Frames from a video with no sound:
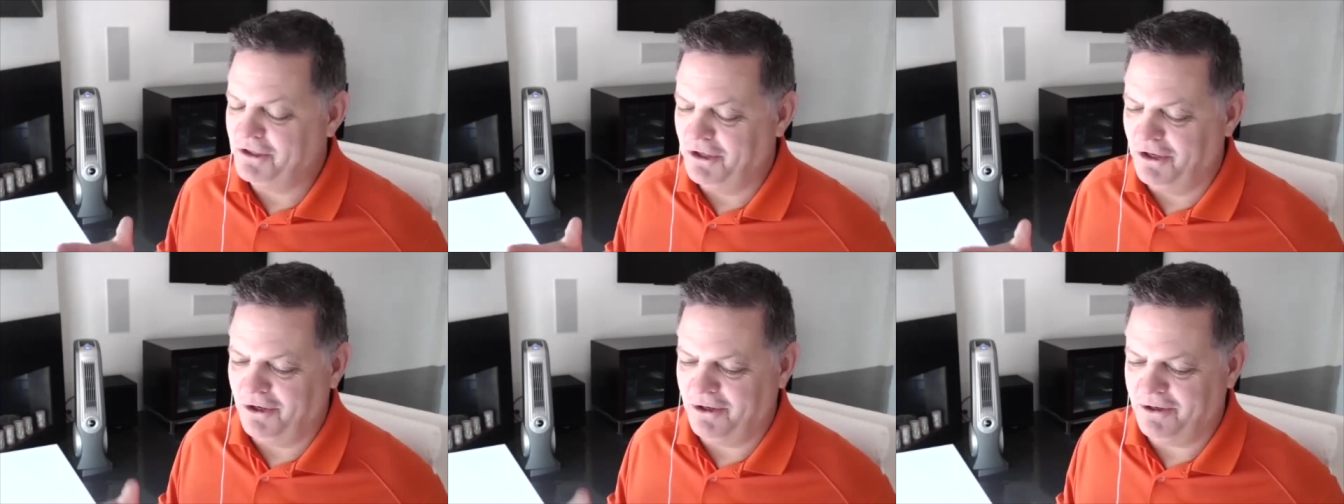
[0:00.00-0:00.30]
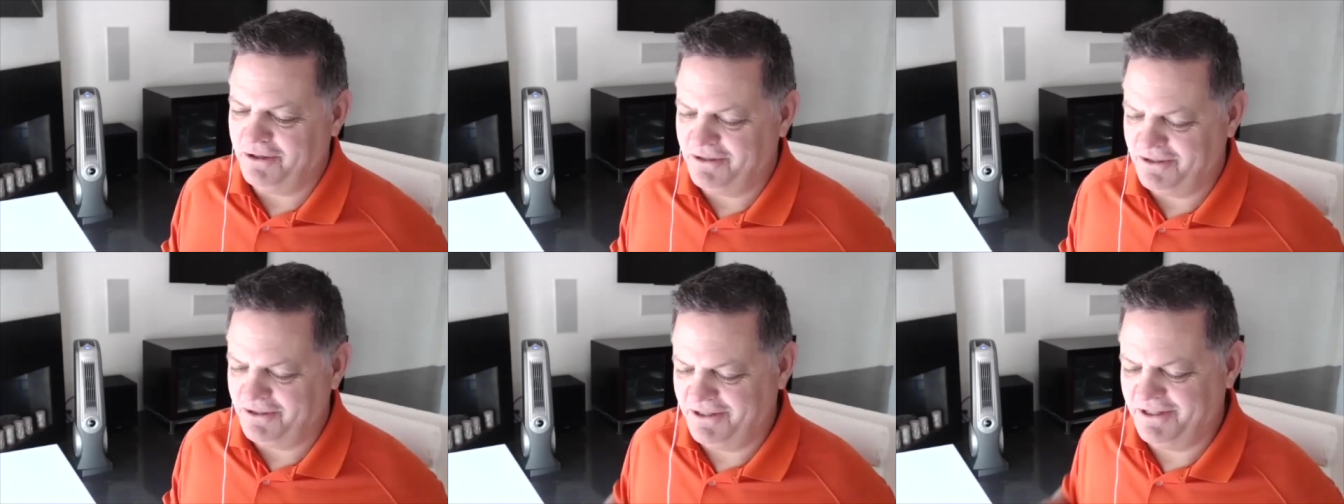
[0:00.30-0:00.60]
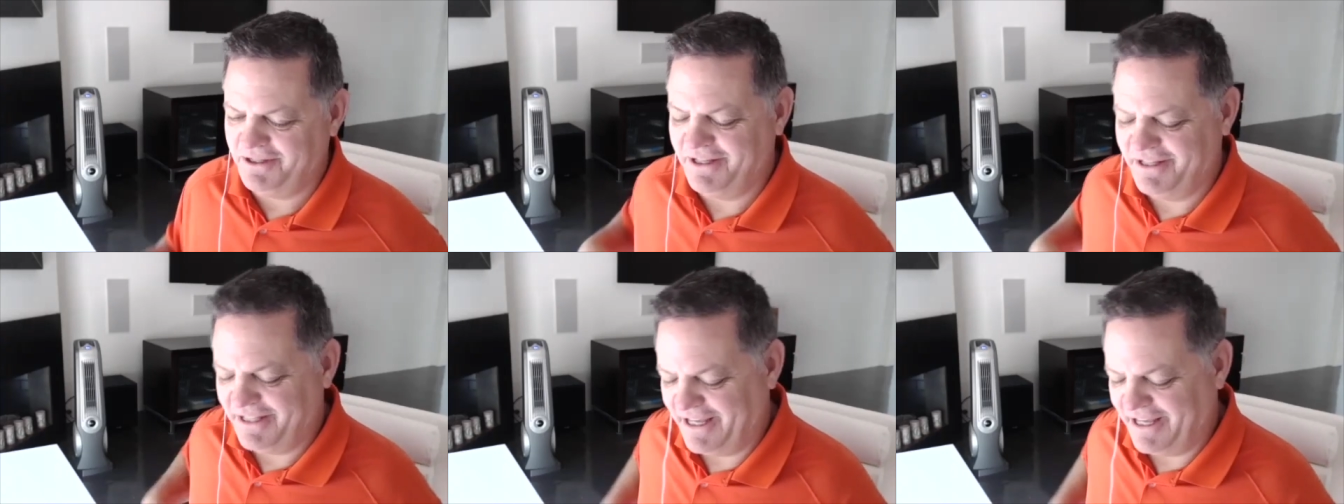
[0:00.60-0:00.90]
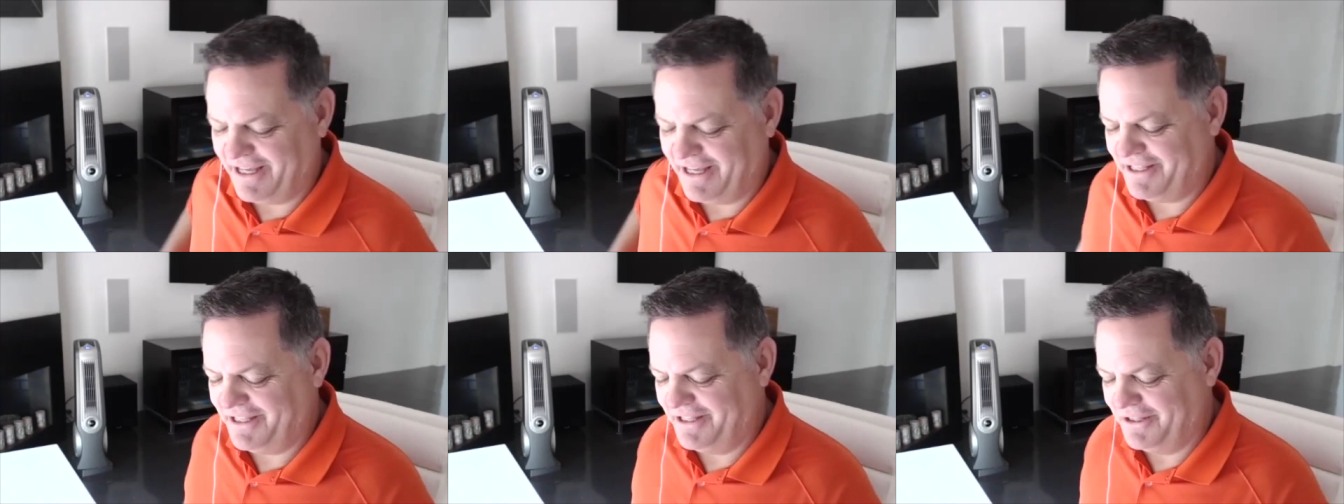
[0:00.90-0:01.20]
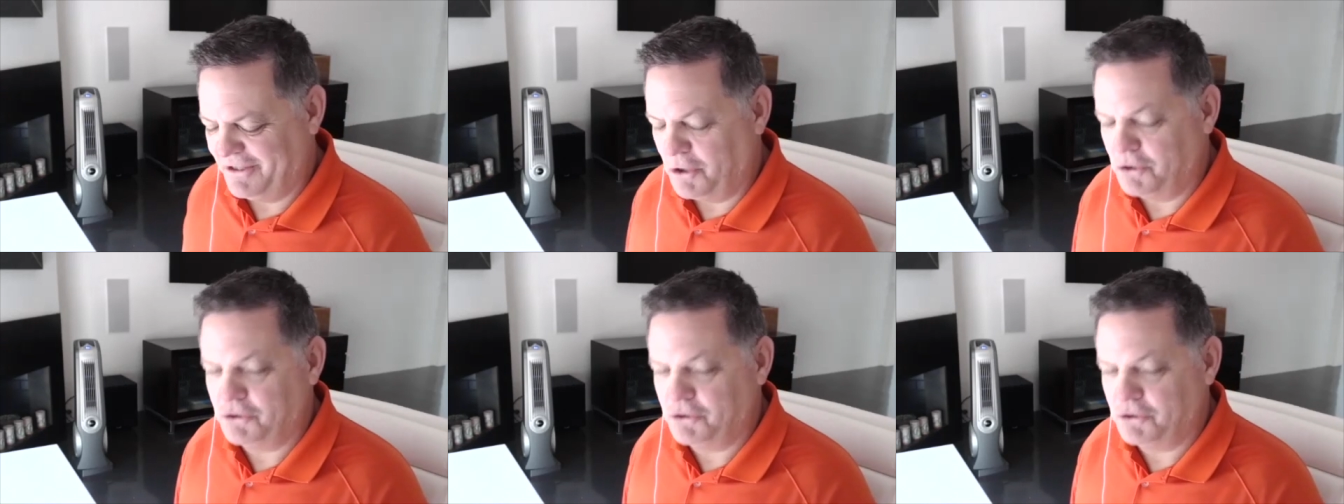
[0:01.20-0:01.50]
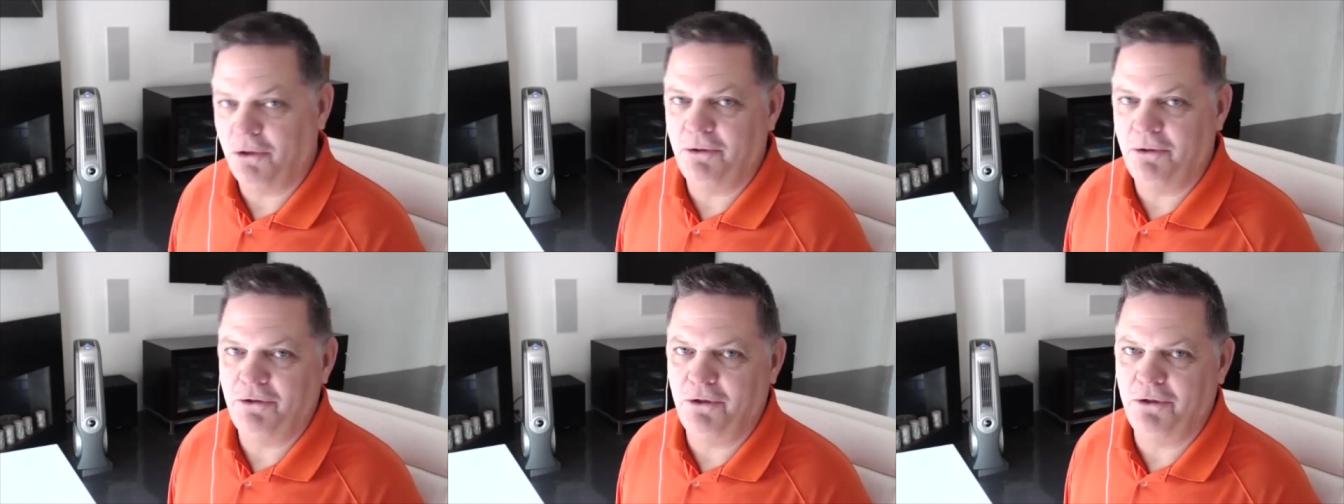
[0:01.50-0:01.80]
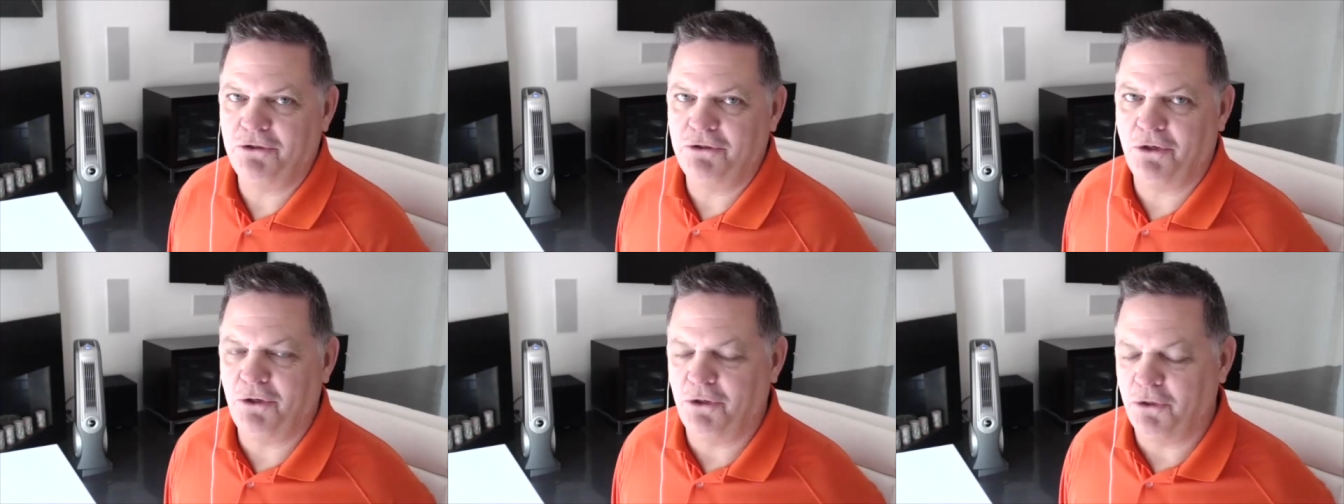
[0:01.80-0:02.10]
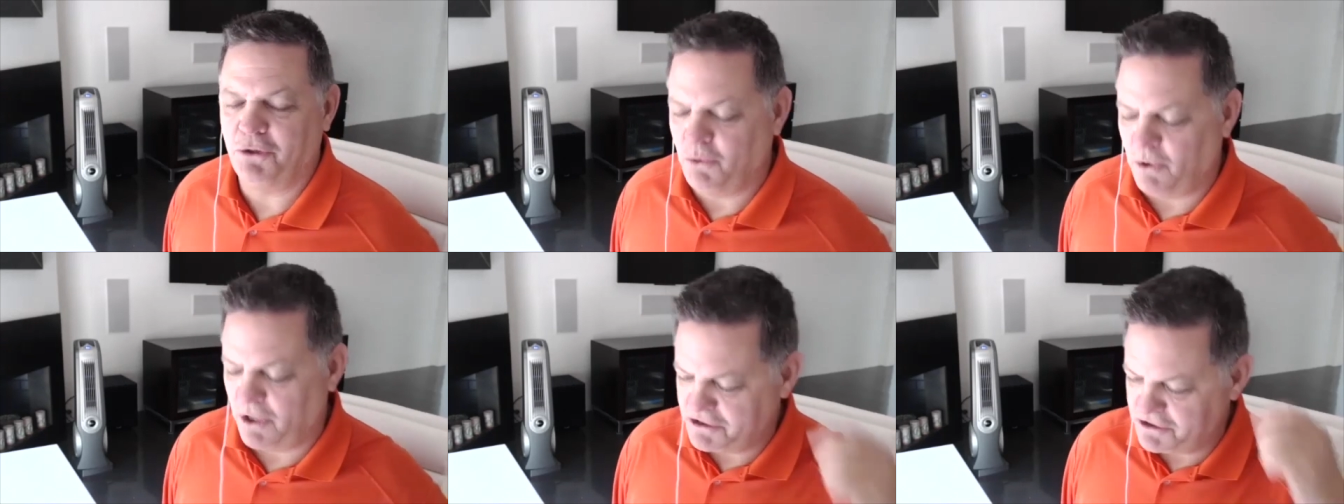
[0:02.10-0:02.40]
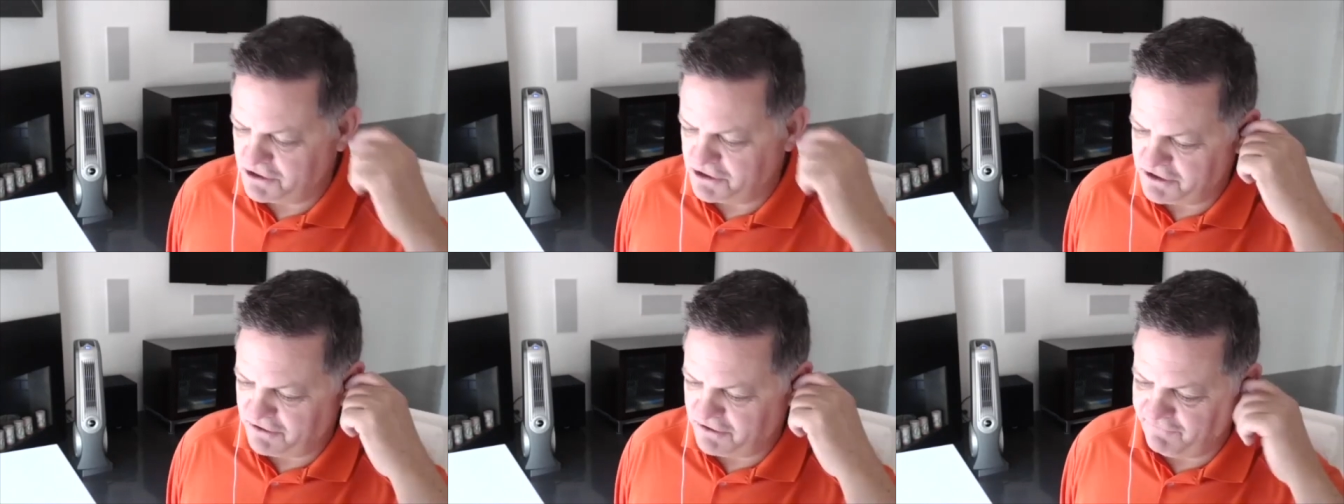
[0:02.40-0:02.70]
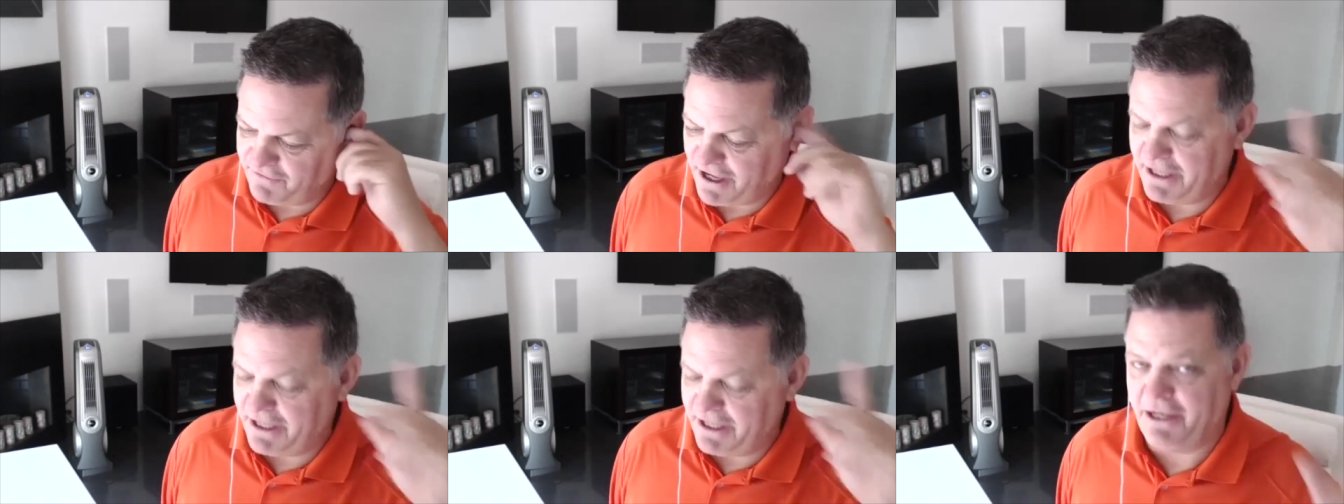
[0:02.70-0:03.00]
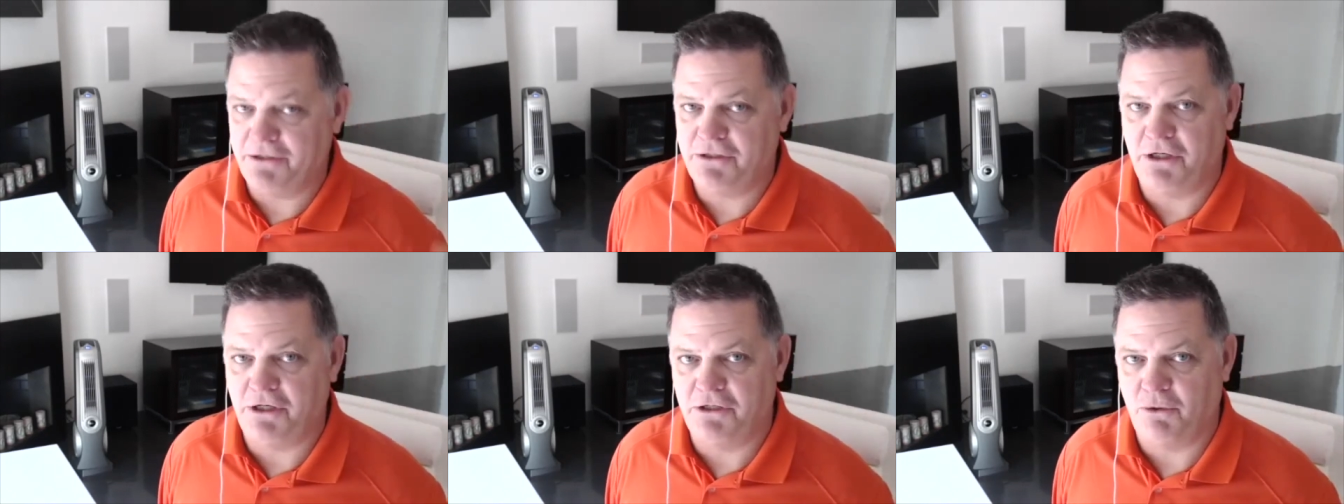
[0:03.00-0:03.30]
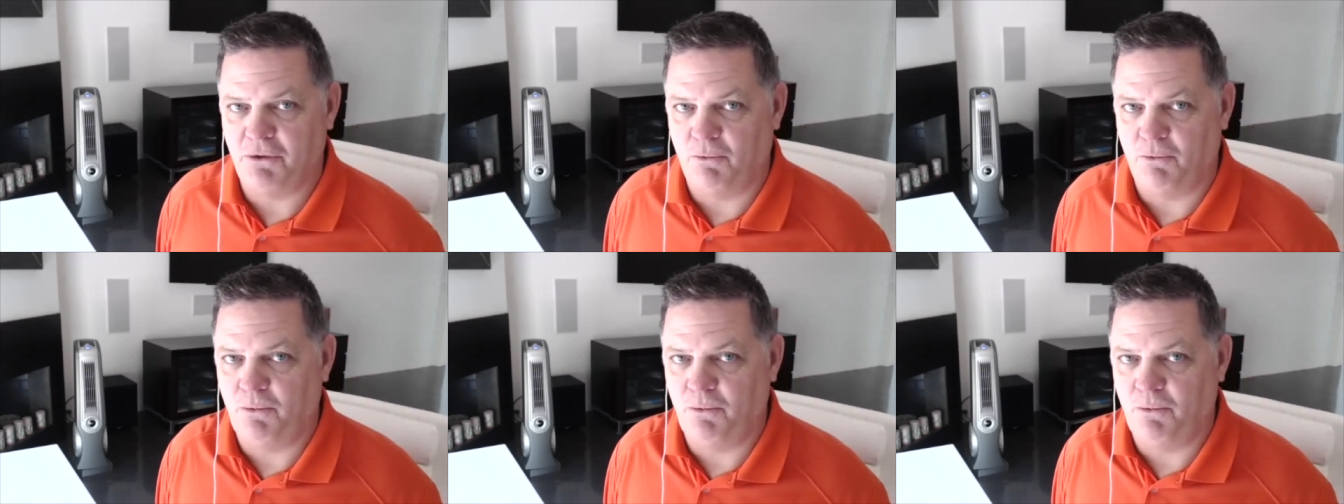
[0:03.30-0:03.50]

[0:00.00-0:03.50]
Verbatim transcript: know, it, those are those are good questions, and financing is a,